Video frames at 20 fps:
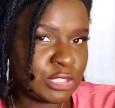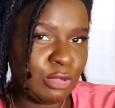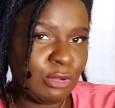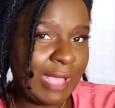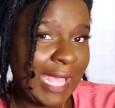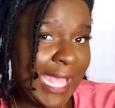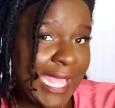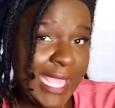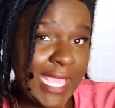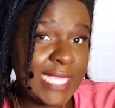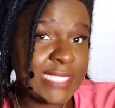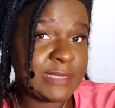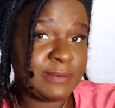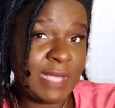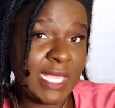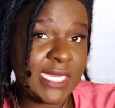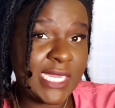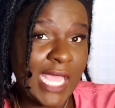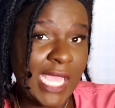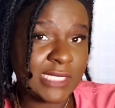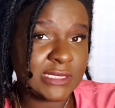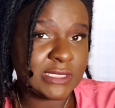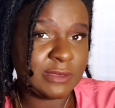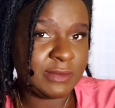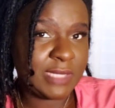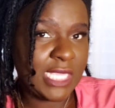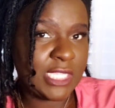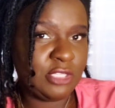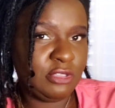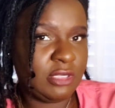So I asked my doctor,
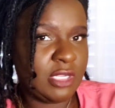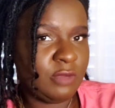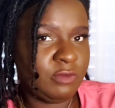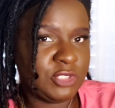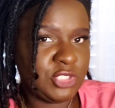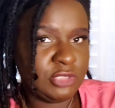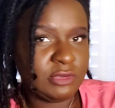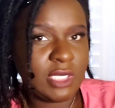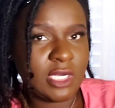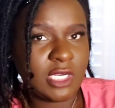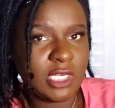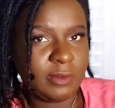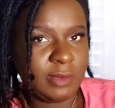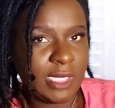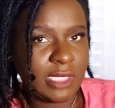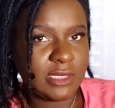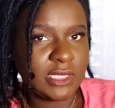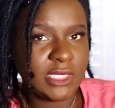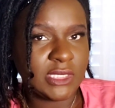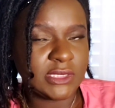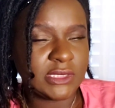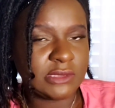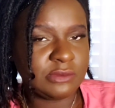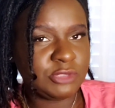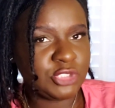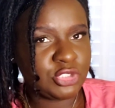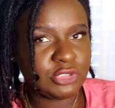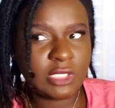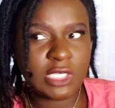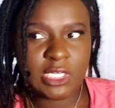I'm like, you know, what you heard about this?
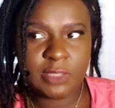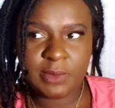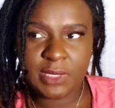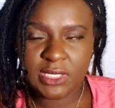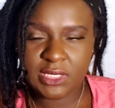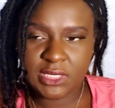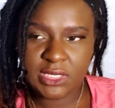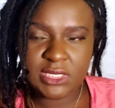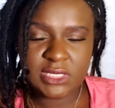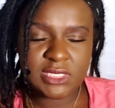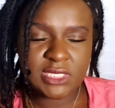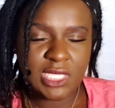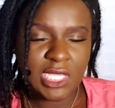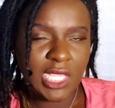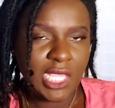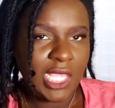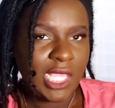What you heard about this?